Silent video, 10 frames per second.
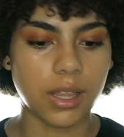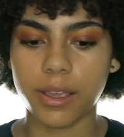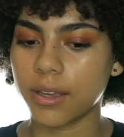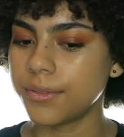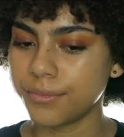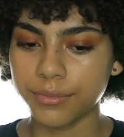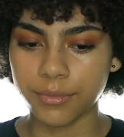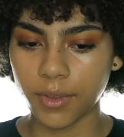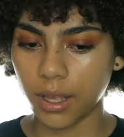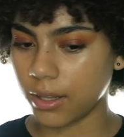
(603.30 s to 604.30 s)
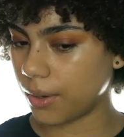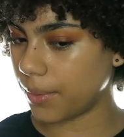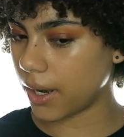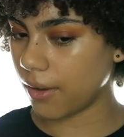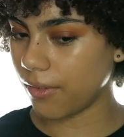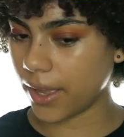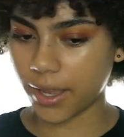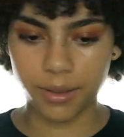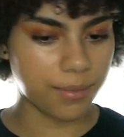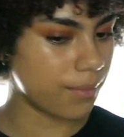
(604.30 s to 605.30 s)
like a little bit of
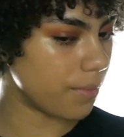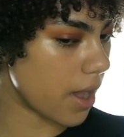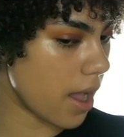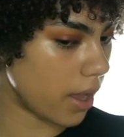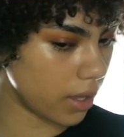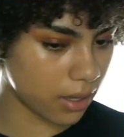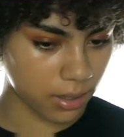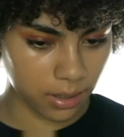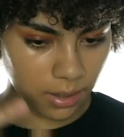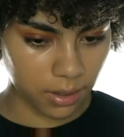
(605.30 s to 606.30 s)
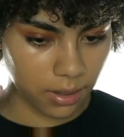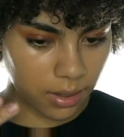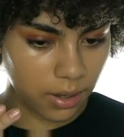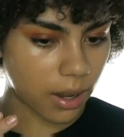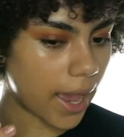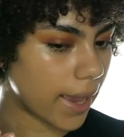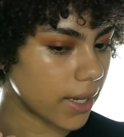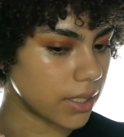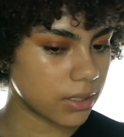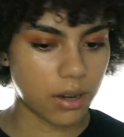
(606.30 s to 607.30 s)
like my
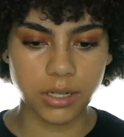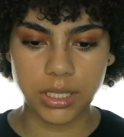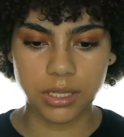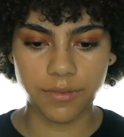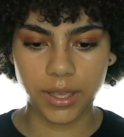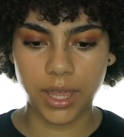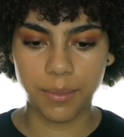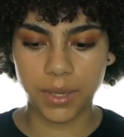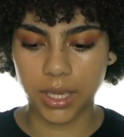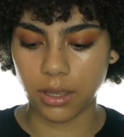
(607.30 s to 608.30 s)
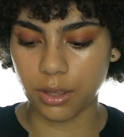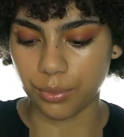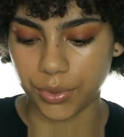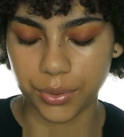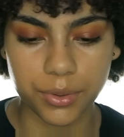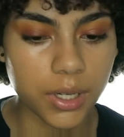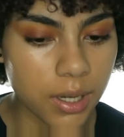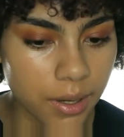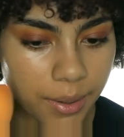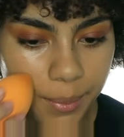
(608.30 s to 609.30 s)
acne scars and stuff like that peeking through,
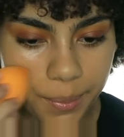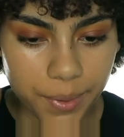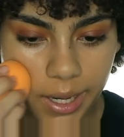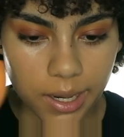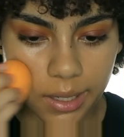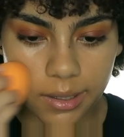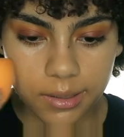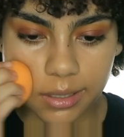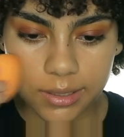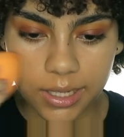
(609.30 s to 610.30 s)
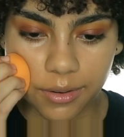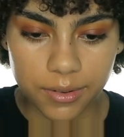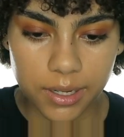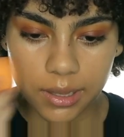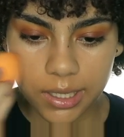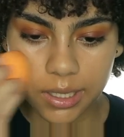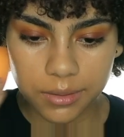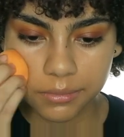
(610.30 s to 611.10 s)
but definitely